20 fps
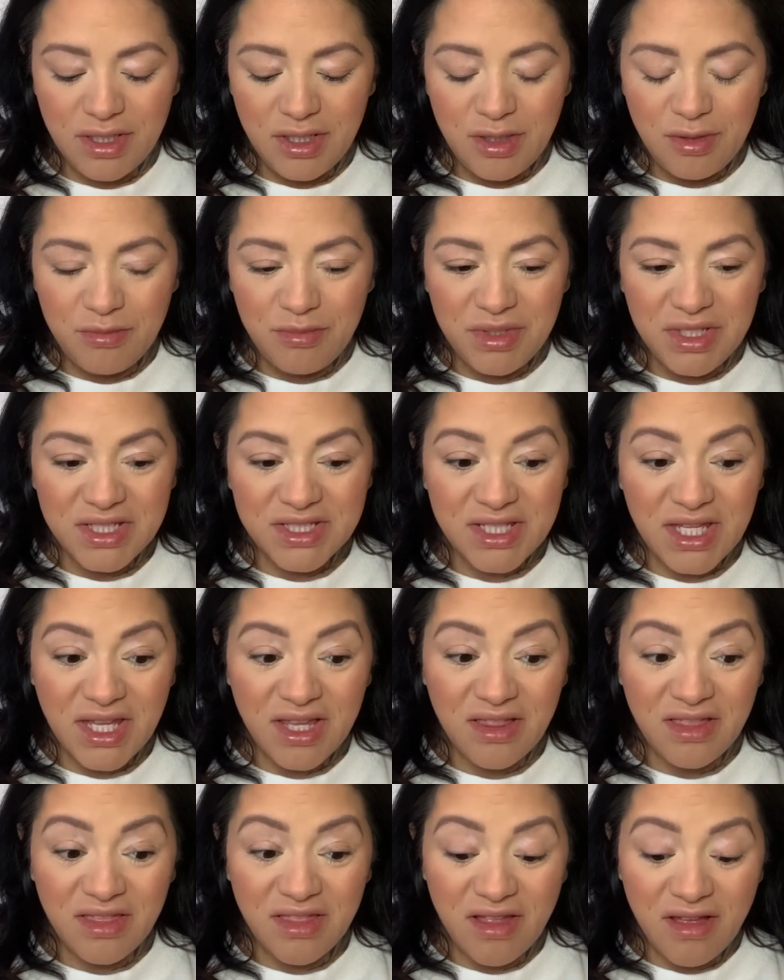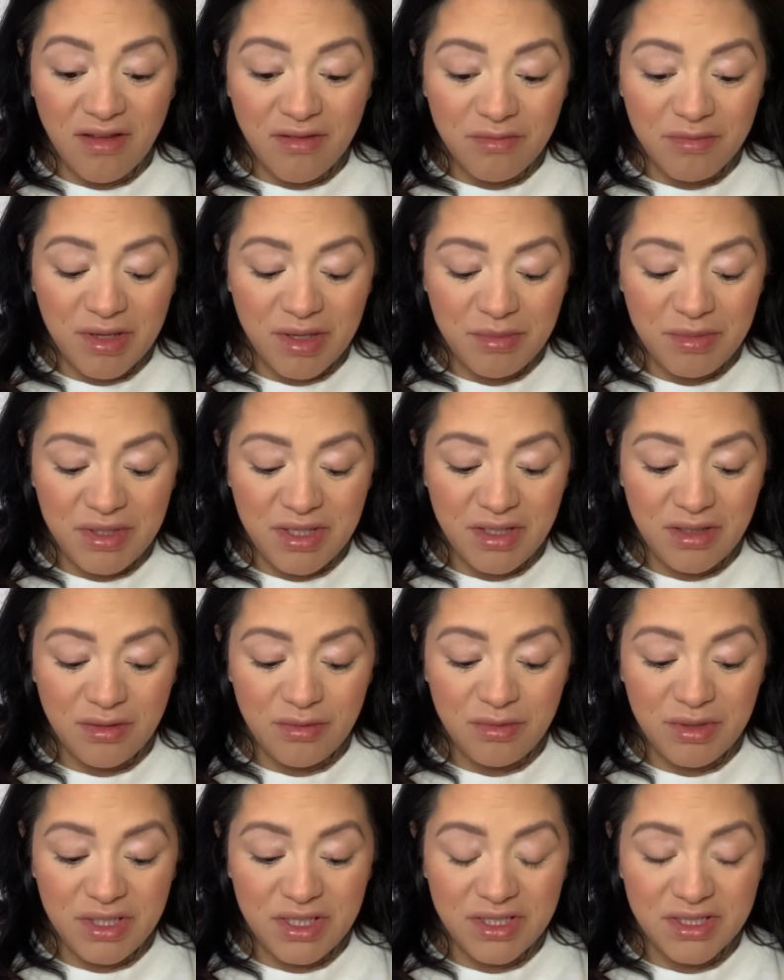because I love my P.
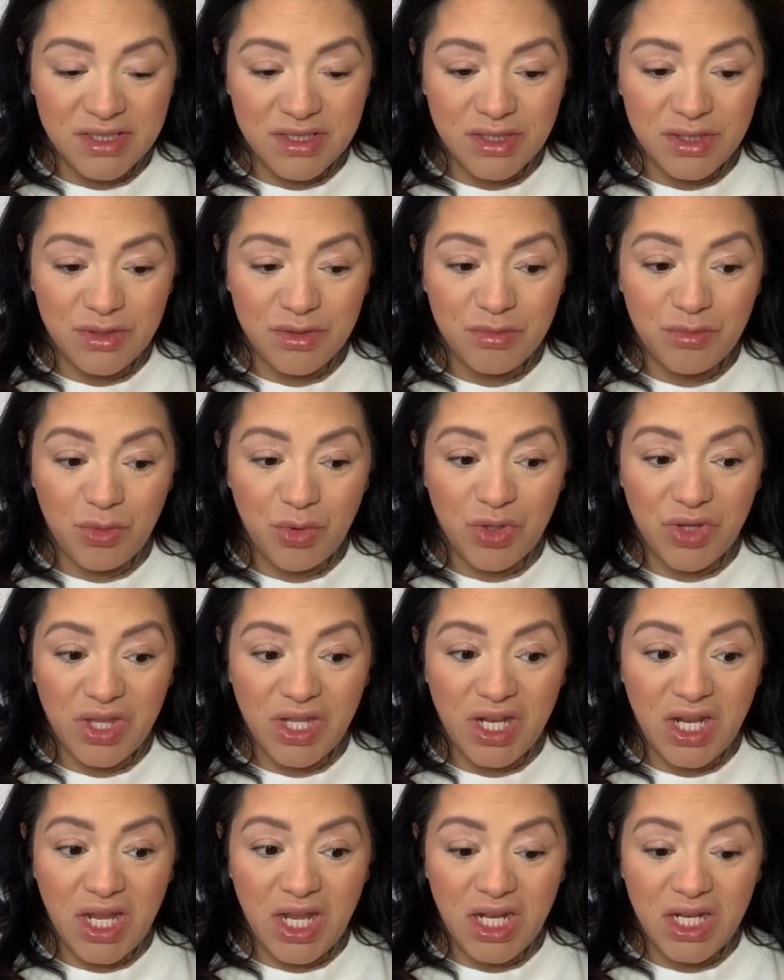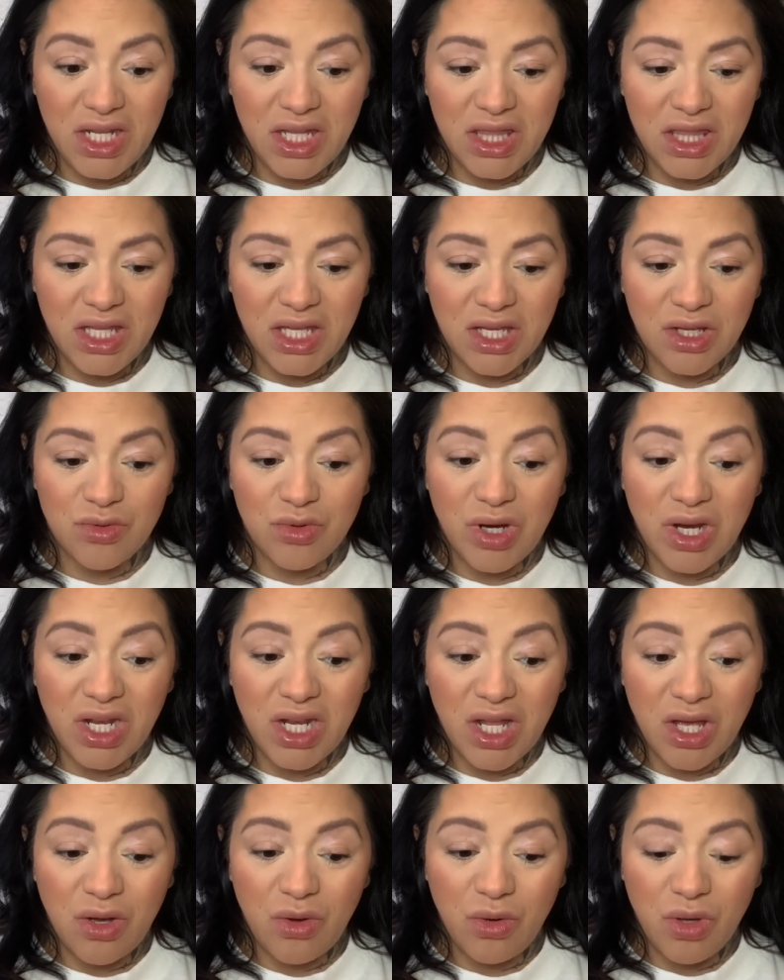Louise, dude, more than anything. And right
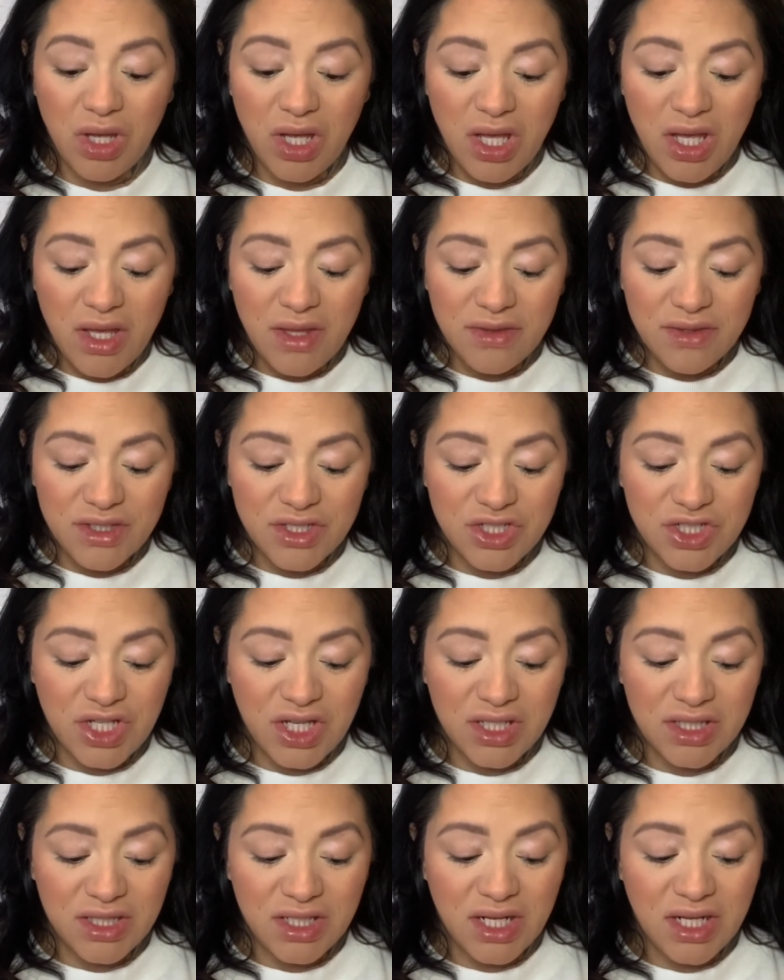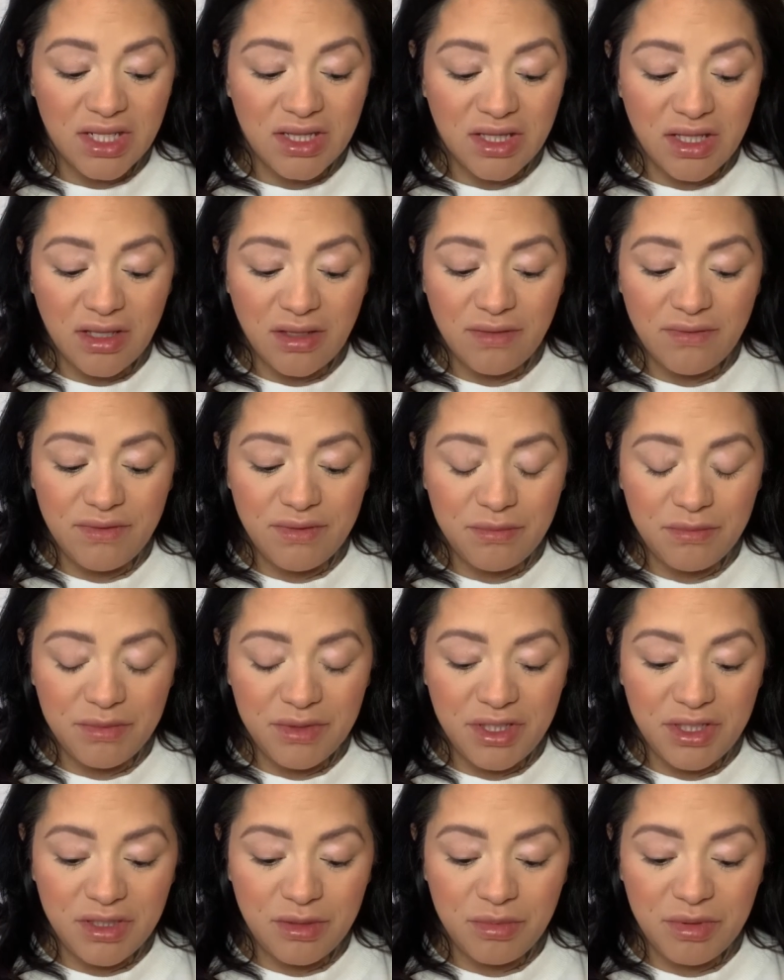now, the shade that I love
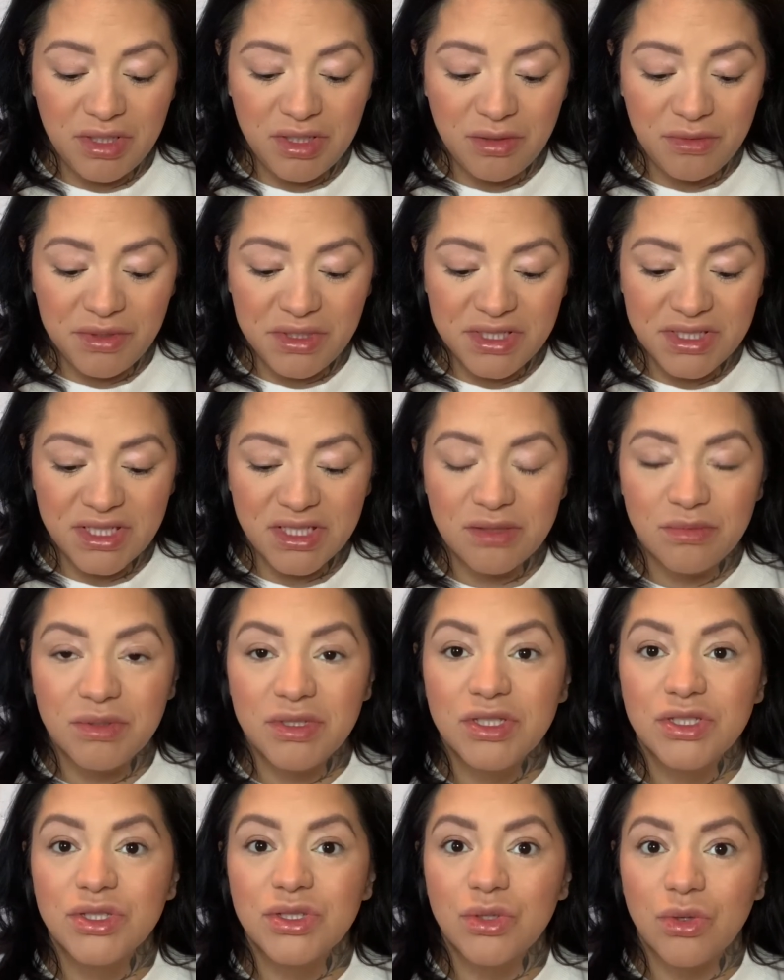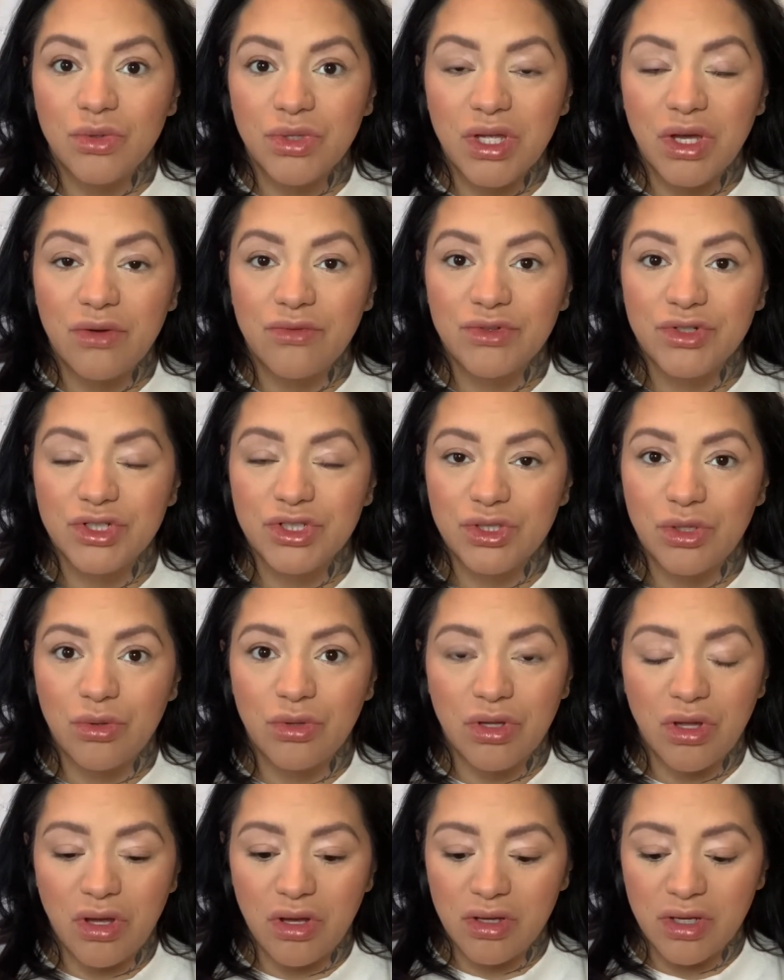in the P. Louise has been sold out for so
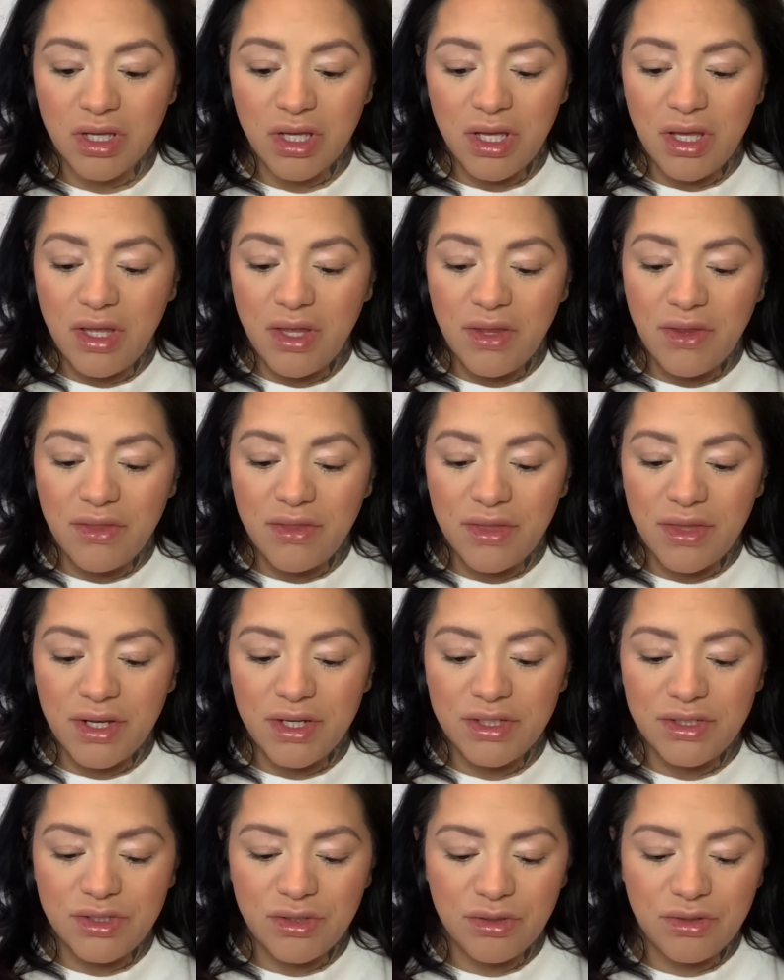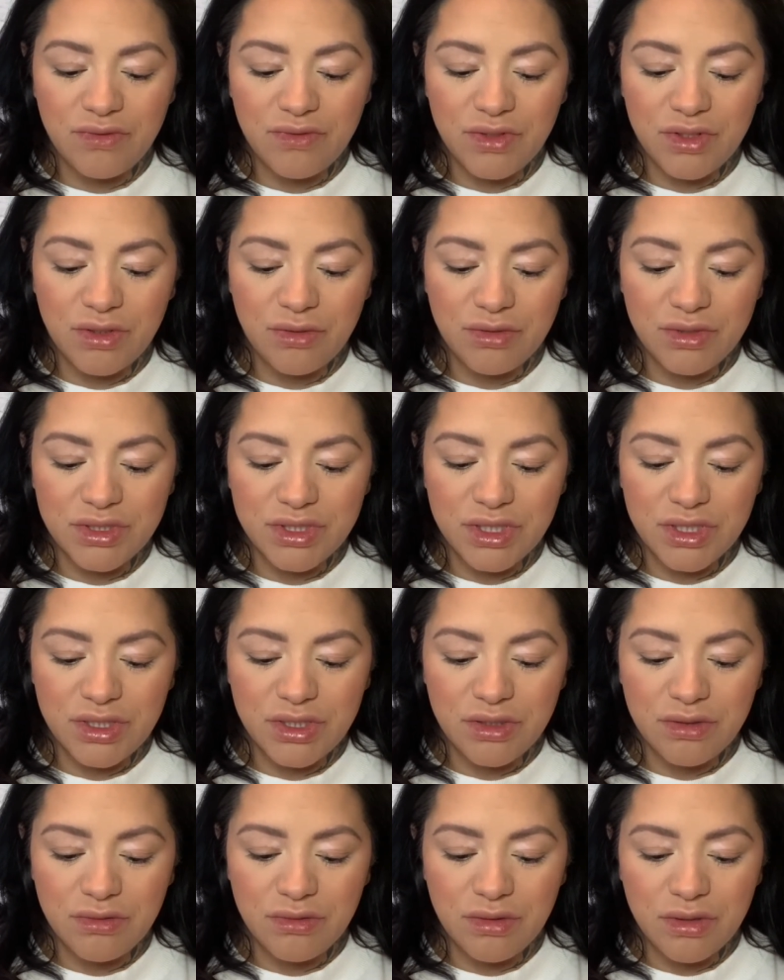long that I don't even know what to
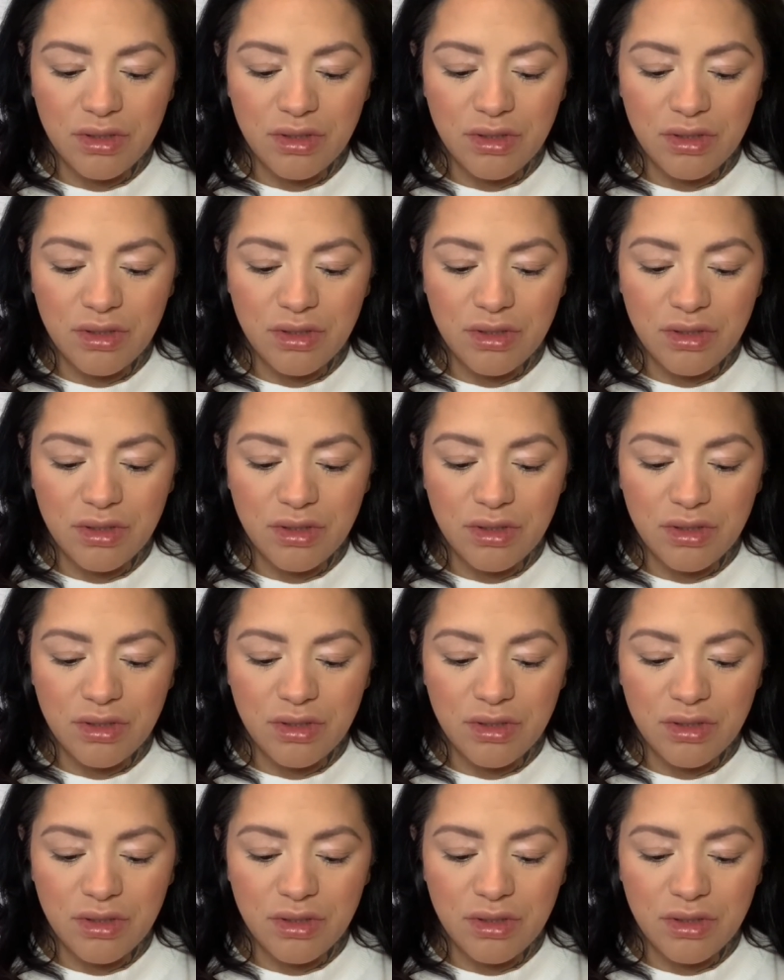do.